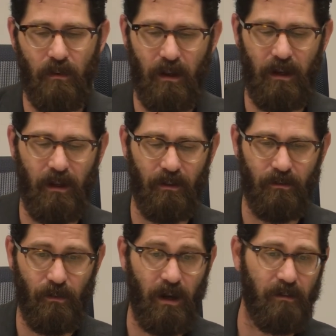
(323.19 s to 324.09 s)
uh,
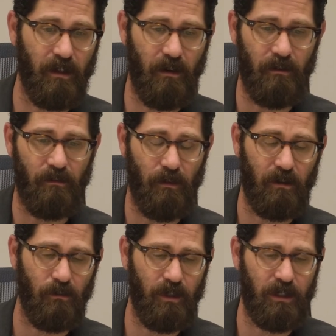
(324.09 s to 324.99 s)
throughout the
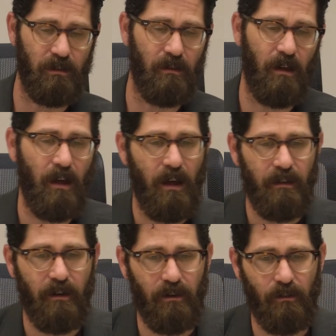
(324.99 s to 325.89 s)
throughout the region,
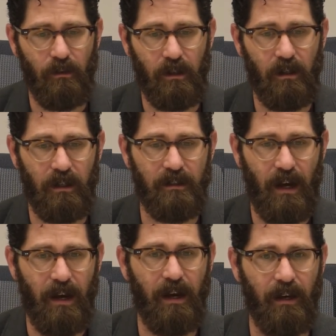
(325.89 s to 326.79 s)
that are really going to
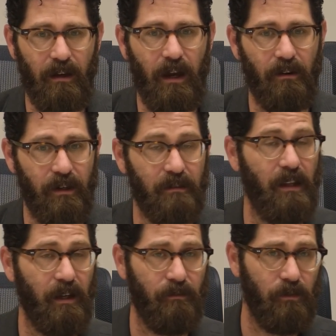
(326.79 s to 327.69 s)
tie areas
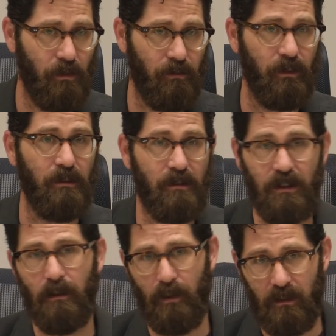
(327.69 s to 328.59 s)
like Pflugerville to
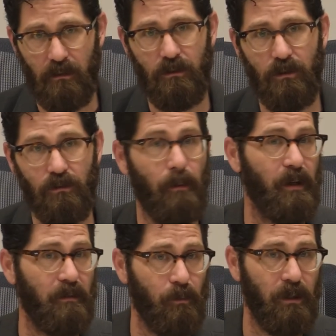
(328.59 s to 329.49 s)
Dripping, to
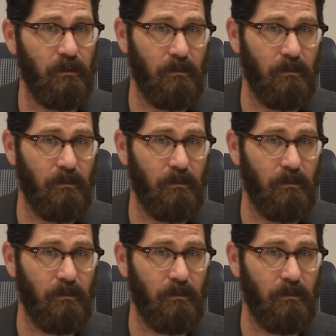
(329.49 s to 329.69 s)
Dripping Springs